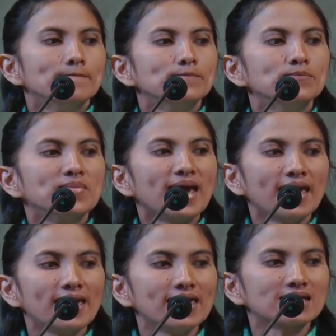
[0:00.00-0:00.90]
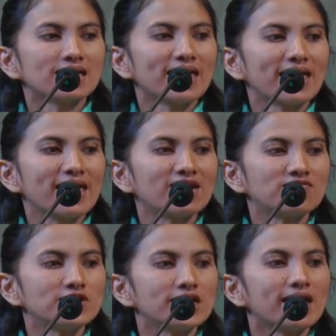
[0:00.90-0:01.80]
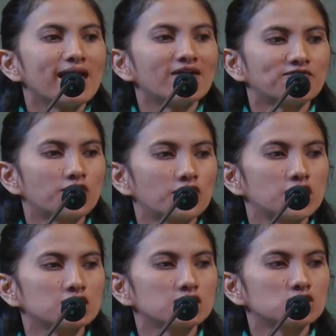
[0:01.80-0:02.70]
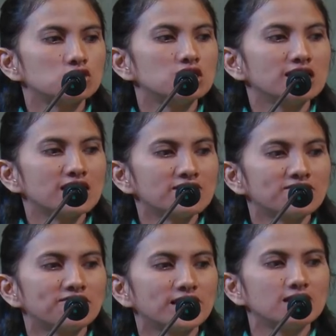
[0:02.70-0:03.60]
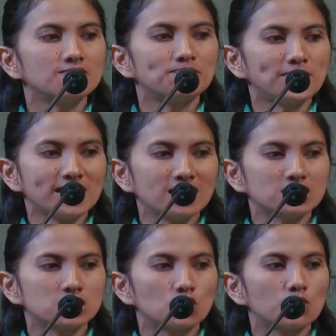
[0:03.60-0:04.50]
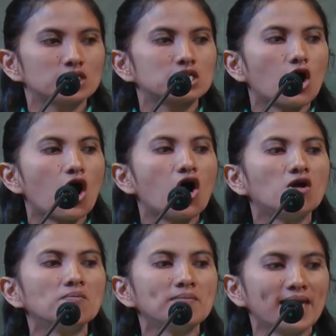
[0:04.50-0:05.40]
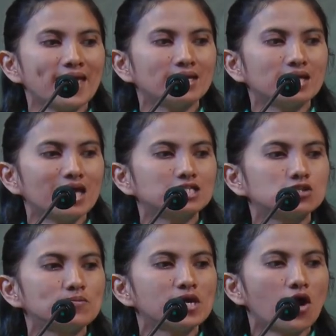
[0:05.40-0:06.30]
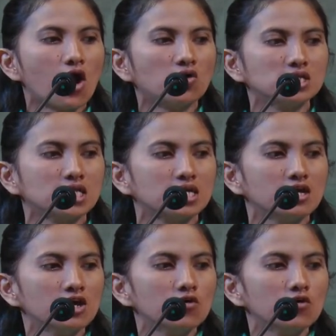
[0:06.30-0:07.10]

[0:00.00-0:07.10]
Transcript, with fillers: make every effort to live in peace with all men and to be holy.